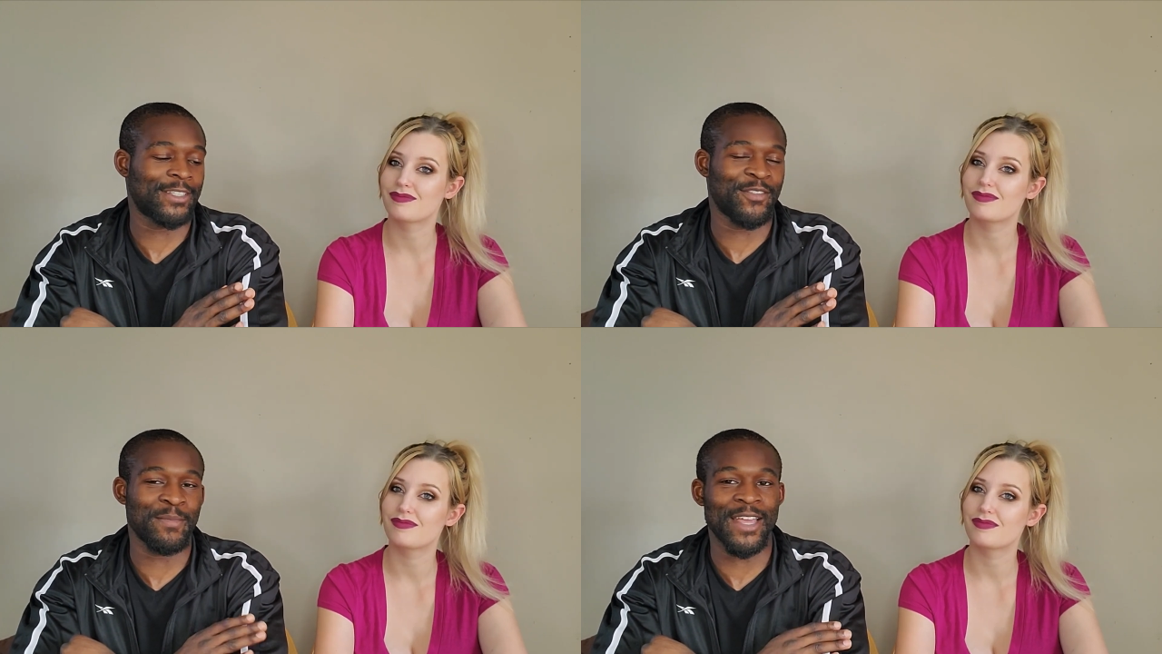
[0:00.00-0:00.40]

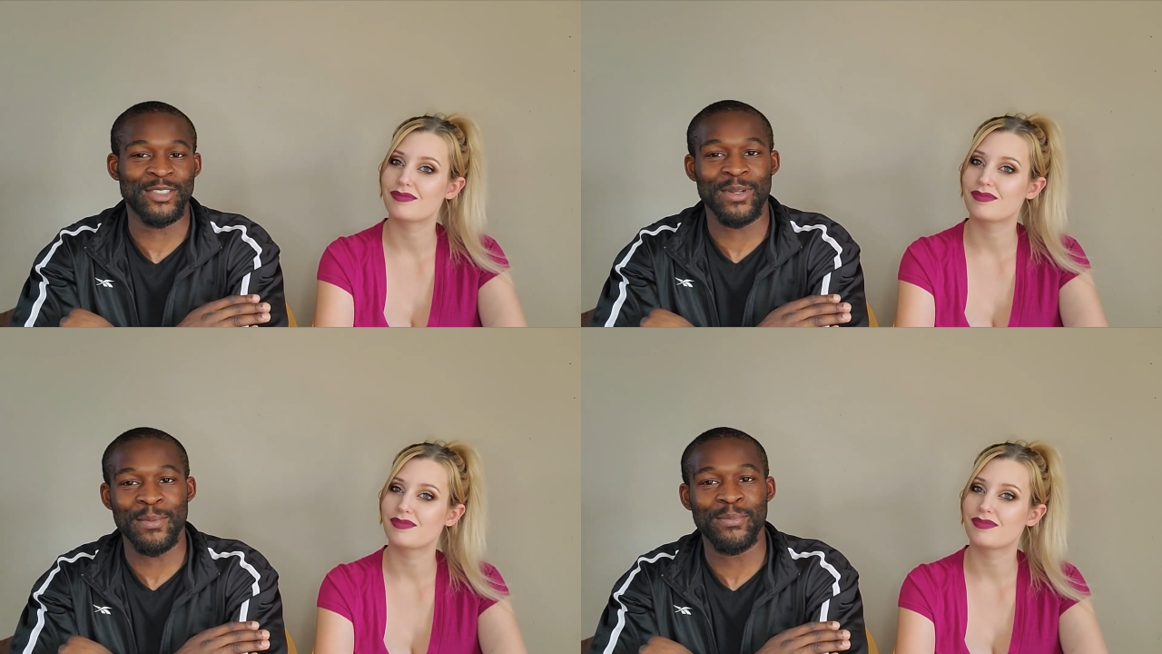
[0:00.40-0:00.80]
Speaker 1: stuff
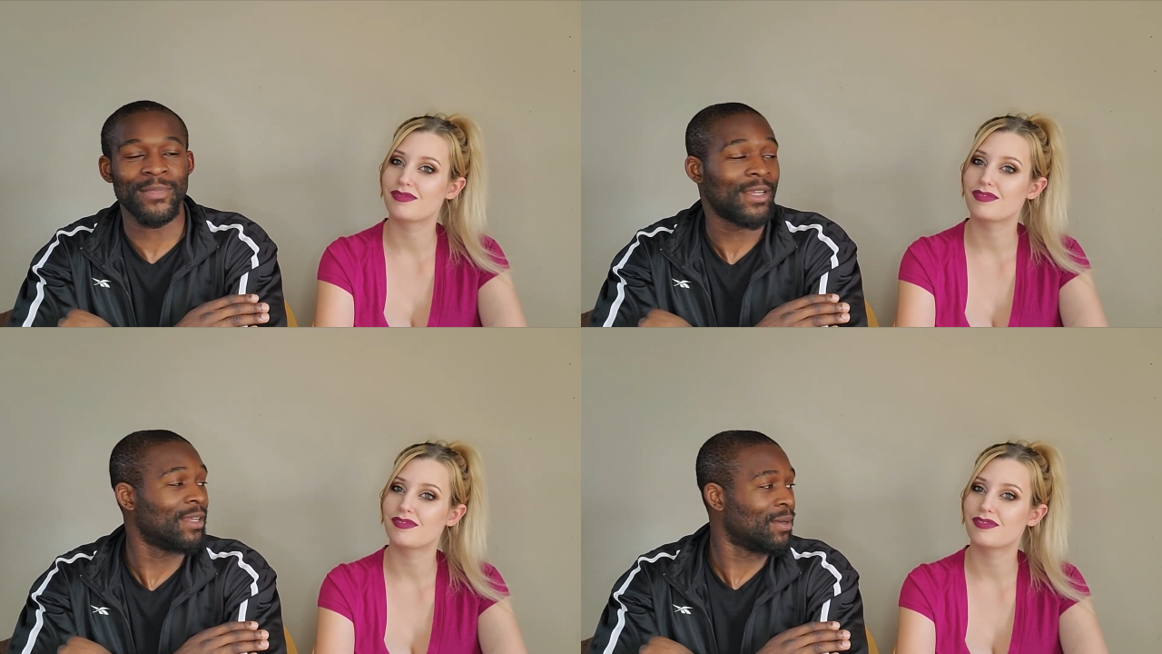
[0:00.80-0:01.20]
macerate. I'm
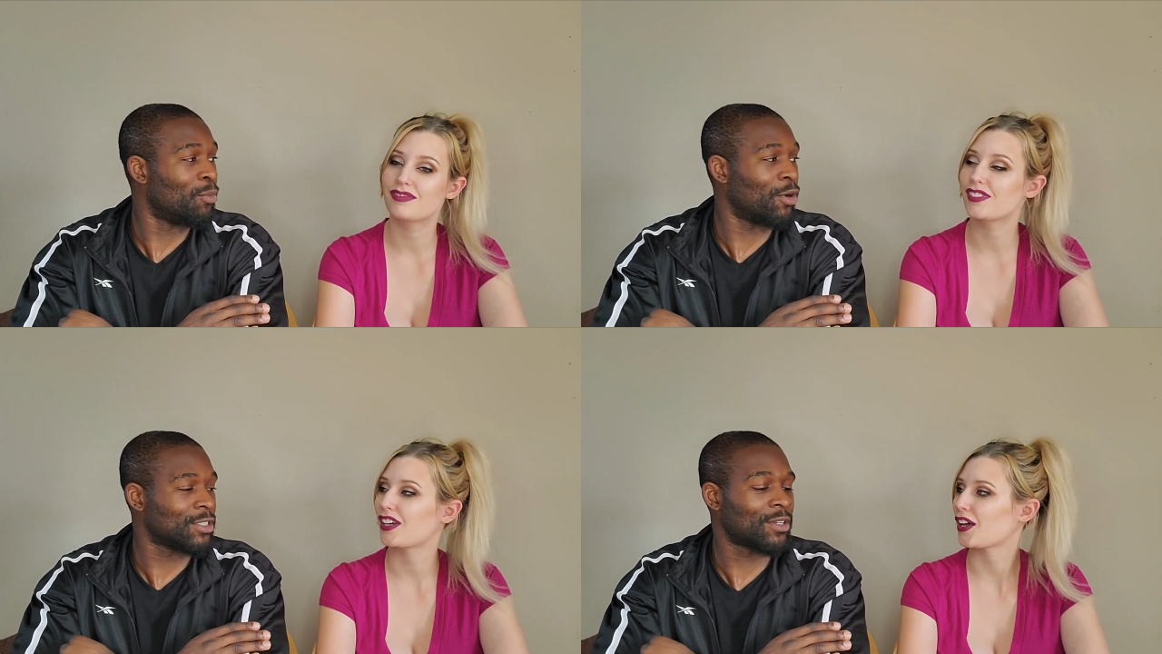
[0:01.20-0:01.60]

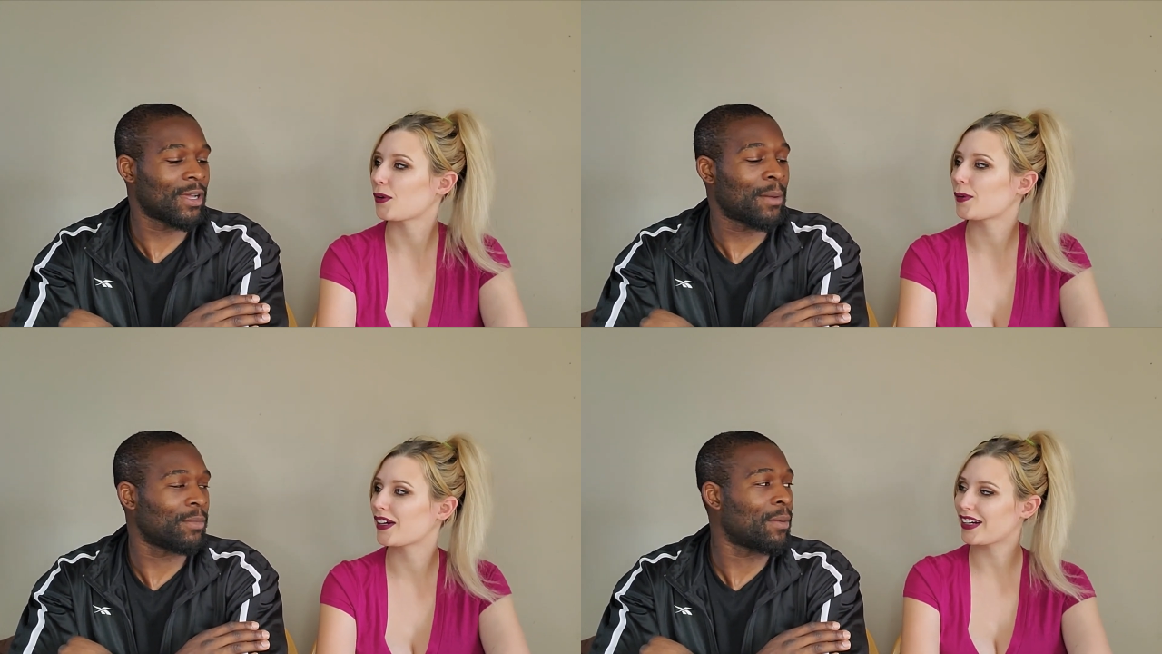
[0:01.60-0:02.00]
more so.
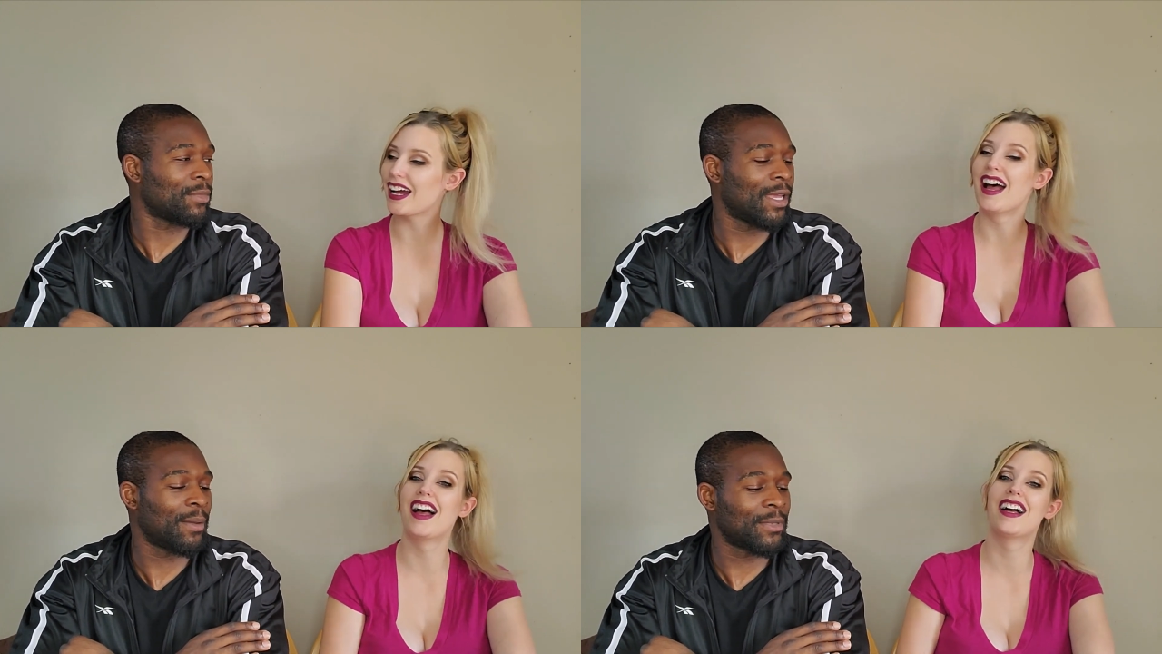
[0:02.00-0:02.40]
I'm, I'm, yeah, I'm
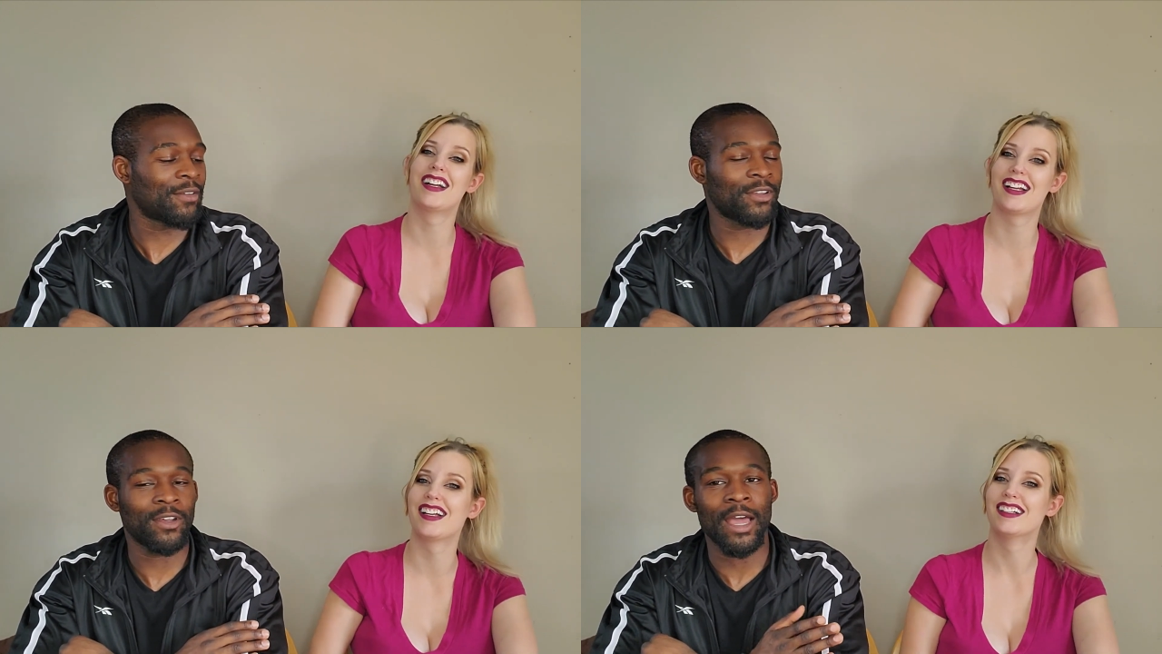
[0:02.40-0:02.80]

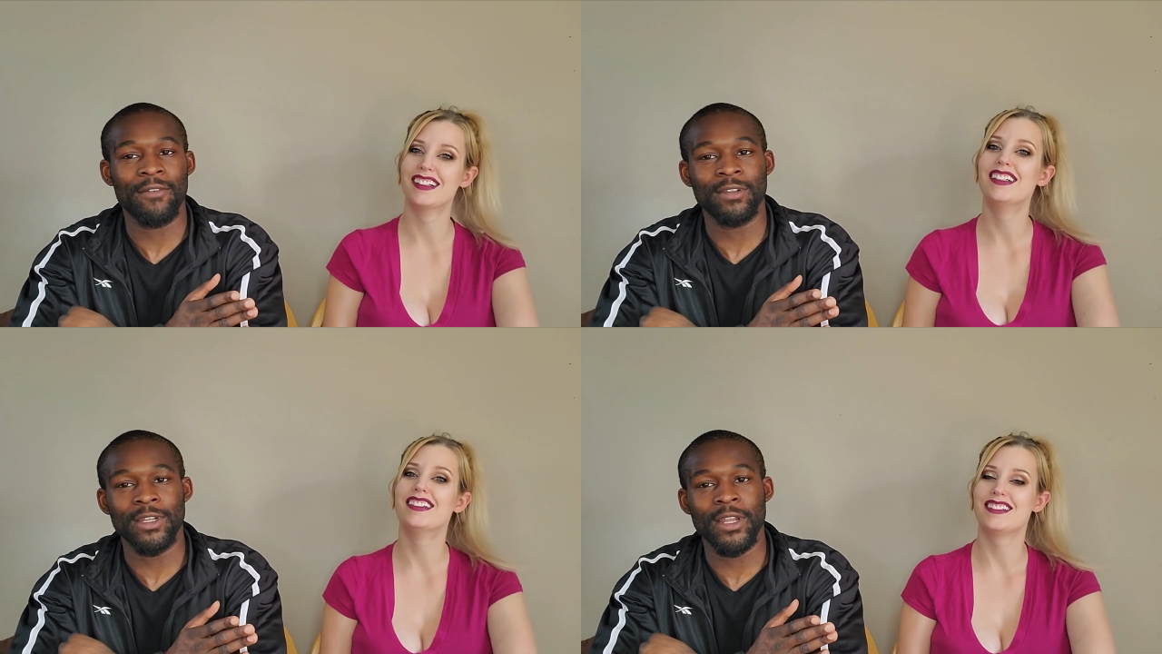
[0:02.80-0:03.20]
definitely gonna
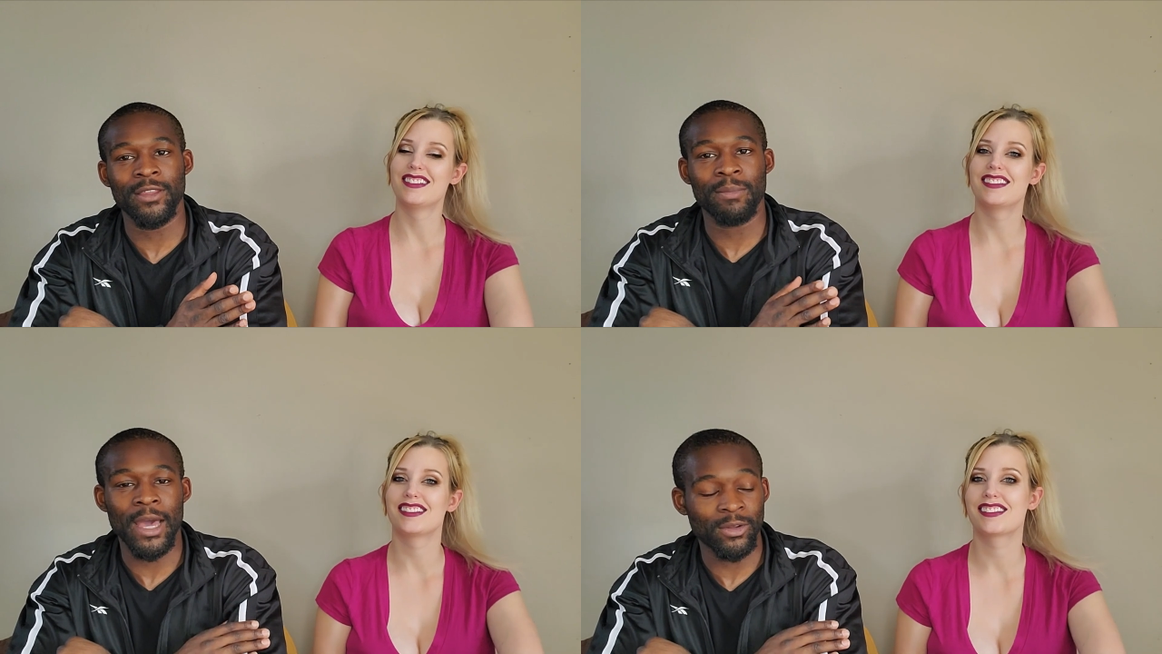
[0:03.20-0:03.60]
have
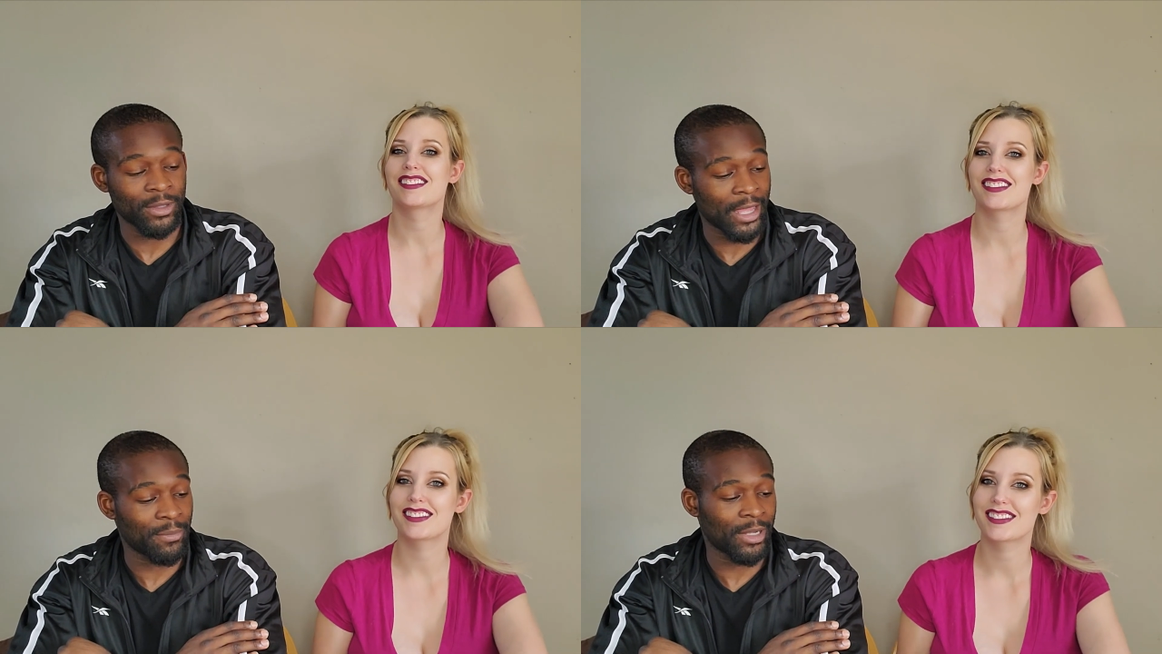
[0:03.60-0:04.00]
another bottle of that.